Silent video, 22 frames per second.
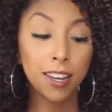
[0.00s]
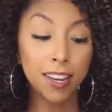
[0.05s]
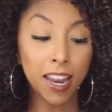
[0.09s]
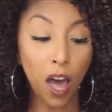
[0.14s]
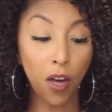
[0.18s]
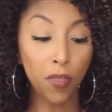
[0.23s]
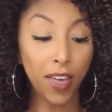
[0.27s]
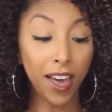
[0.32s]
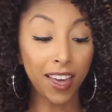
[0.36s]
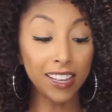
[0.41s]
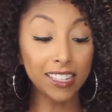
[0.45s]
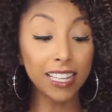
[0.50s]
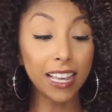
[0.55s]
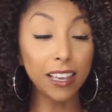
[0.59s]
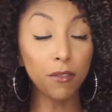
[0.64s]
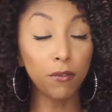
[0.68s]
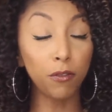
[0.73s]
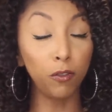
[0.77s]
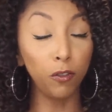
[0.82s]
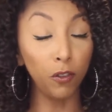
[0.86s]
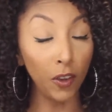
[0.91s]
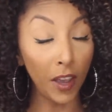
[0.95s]
Now that
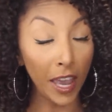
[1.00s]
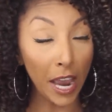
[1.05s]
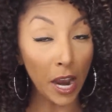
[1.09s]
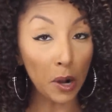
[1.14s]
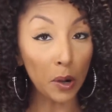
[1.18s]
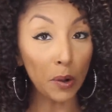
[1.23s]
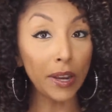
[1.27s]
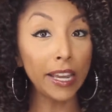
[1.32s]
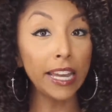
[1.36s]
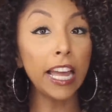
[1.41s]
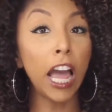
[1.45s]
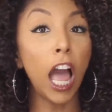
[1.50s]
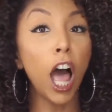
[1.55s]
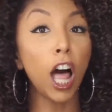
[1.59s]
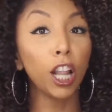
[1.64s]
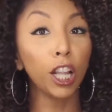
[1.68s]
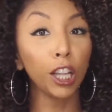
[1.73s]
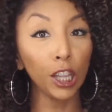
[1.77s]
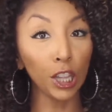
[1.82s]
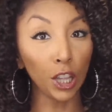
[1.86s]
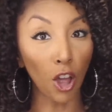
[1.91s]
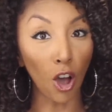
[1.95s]
is a very
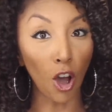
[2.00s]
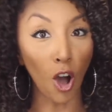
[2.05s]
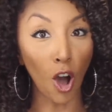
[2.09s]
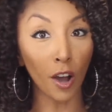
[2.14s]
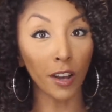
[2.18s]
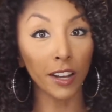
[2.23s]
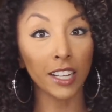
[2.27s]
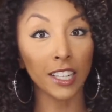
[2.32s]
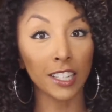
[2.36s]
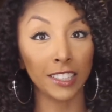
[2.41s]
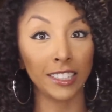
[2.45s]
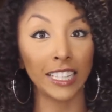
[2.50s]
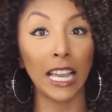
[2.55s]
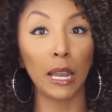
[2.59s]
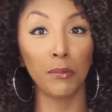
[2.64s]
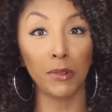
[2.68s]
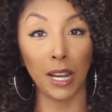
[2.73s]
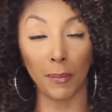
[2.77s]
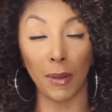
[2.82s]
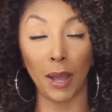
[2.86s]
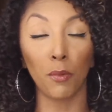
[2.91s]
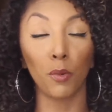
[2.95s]
long
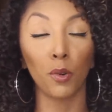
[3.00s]
claim time.